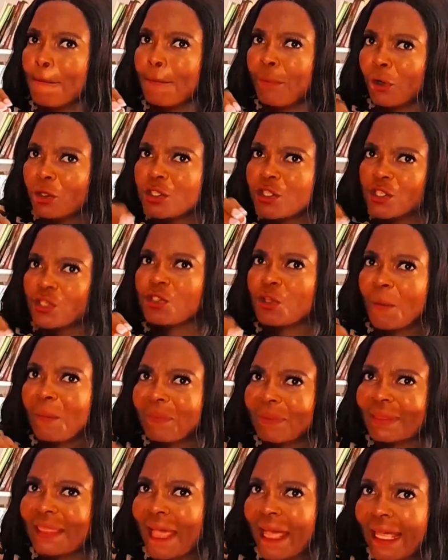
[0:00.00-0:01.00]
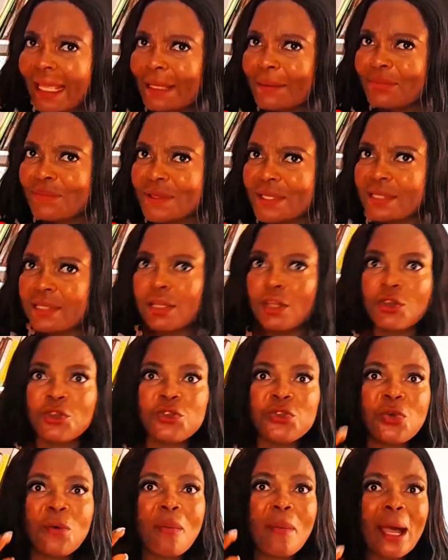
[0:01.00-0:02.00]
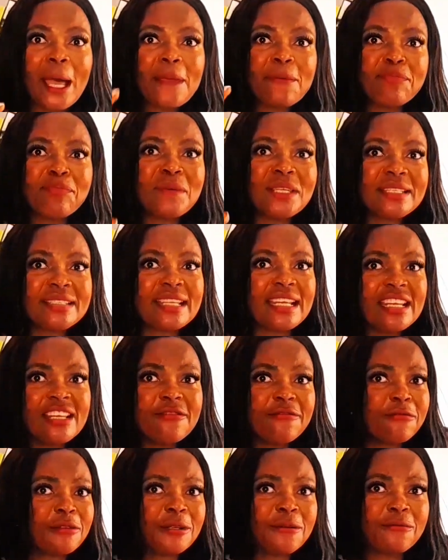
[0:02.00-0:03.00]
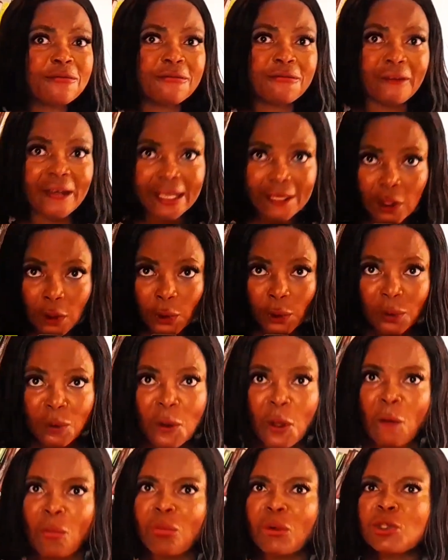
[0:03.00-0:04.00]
But sometimes you might be delivering value,